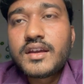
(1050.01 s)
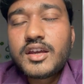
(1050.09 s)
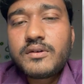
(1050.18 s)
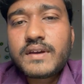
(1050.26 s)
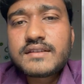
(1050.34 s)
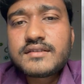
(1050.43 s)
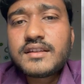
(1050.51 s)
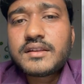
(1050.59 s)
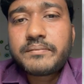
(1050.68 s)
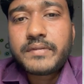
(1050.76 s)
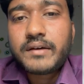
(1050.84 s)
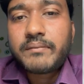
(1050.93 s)
You can see in the
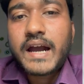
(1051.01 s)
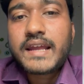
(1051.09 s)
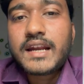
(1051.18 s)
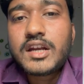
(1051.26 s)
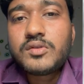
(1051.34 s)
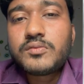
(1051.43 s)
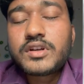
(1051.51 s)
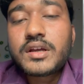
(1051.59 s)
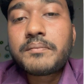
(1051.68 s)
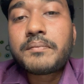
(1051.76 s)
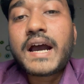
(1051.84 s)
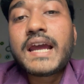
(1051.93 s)
viral pneumonia,
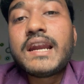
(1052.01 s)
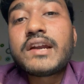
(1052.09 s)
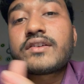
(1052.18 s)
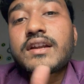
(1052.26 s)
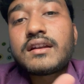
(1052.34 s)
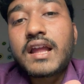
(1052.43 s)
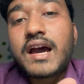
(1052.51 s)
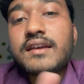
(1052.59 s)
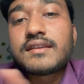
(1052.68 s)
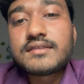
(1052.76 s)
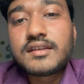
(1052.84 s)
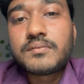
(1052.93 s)
bilateral lung
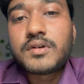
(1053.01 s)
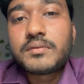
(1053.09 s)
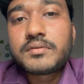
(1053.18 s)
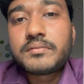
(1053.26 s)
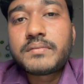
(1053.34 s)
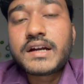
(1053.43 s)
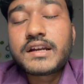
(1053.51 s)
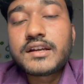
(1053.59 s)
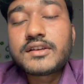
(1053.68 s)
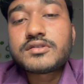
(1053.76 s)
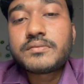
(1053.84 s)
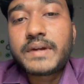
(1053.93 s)
is involved, but in
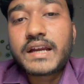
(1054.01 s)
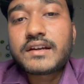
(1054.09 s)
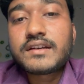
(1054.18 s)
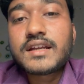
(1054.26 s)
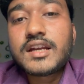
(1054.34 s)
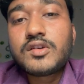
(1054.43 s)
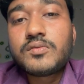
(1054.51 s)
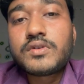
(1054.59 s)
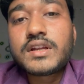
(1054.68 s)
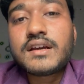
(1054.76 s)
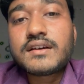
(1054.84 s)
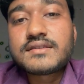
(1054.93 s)
case of bacterial
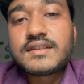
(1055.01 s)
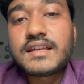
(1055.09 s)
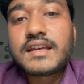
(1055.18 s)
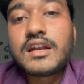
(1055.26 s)
pneumonia, a single